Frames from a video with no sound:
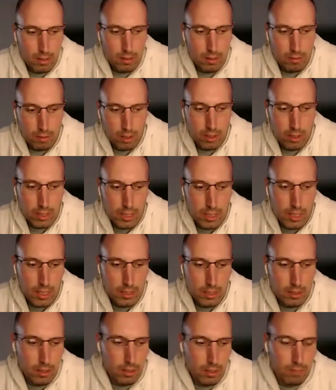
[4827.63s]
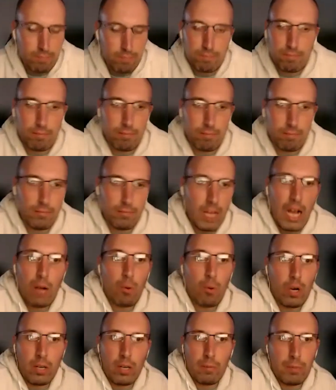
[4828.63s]
really kind of not
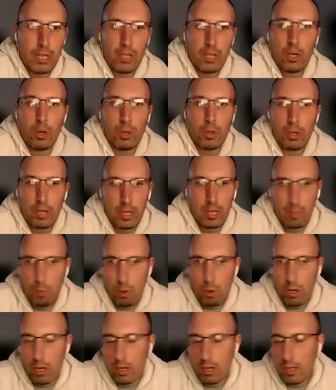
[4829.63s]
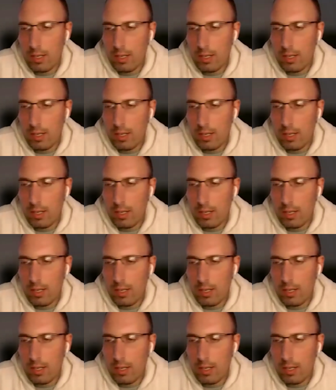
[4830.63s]
want to be an owner anymore.